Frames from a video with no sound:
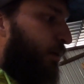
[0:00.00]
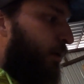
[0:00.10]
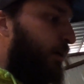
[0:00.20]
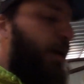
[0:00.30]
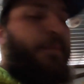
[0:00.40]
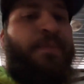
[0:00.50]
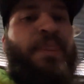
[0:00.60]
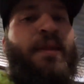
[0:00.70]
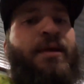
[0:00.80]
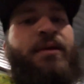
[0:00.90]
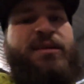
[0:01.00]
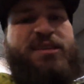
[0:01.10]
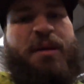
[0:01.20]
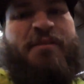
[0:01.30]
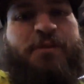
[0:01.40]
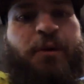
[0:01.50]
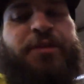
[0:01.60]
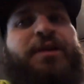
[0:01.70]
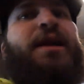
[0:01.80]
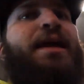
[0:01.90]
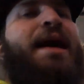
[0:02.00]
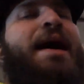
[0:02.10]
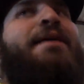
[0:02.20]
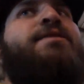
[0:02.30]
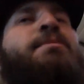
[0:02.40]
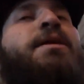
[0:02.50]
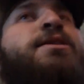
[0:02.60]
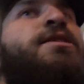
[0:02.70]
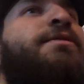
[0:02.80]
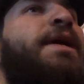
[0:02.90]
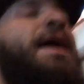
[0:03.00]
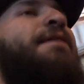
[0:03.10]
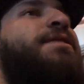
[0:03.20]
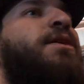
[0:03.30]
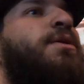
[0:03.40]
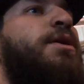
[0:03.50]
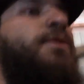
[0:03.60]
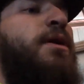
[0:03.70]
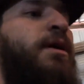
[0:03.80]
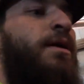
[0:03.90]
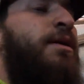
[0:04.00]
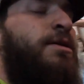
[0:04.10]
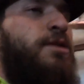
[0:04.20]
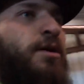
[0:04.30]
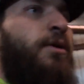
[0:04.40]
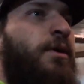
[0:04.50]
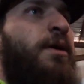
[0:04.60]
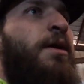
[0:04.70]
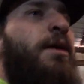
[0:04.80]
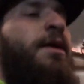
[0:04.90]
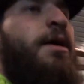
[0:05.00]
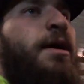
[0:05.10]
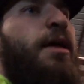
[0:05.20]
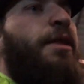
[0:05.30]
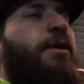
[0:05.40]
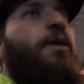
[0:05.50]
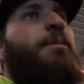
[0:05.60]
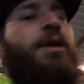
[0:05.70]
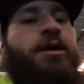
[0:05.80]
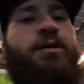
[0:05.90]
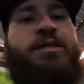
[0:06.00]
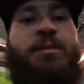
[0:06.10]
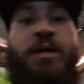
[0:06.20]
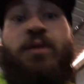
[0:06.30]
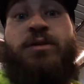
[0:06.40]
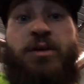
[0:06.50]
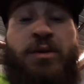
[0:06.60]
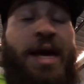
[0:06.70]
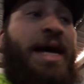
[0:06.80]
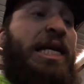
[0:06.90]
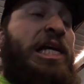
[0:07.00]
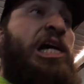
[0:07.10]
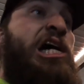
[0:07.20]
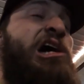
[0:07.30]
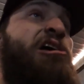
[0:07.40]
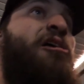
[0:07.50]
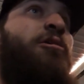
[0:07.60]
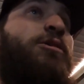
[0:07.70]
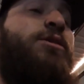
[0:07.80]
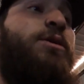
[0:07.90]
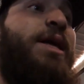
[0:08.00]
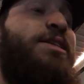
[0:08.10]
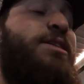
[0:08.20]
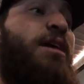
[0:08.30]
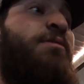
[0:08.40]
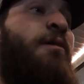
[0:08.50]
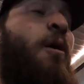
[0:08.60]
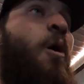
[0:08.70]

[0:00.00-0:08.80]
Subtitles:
okay, it's about 4:30 and I have some other stuff that I have to go do. So I think what I'm gonna do is I'm gonna go do that stuff,